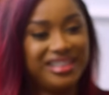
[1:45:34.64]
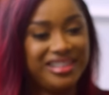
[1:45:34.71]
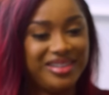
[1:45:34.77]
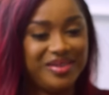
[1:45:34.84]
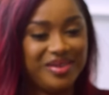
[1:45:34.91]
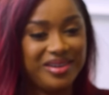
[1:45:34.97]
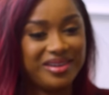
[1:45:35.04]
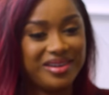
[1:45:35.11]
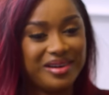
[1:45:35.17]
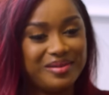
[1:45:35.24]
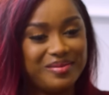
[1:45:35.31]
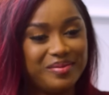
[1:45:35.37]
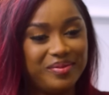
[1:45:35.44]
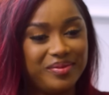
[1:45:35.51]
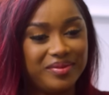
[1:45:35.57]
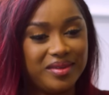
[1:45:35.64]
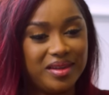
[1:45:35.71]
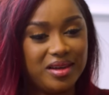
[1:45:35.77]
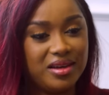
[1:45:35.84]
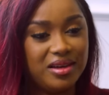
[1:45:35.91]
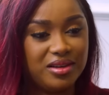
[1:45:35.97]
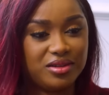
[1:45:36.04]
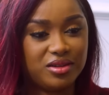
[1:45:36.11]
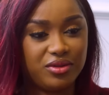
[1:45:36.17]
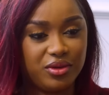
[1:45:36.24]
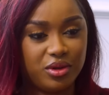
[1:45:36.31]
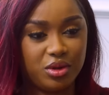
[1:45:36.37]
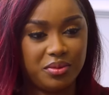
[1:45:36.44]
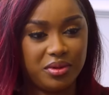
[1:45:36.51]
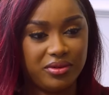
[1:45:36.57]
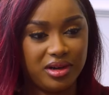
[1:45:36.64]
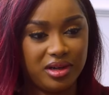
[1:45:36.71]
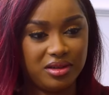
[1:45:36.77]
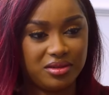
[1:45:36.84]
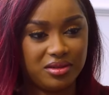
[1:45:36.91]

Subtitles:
You're welcome. So food will be ready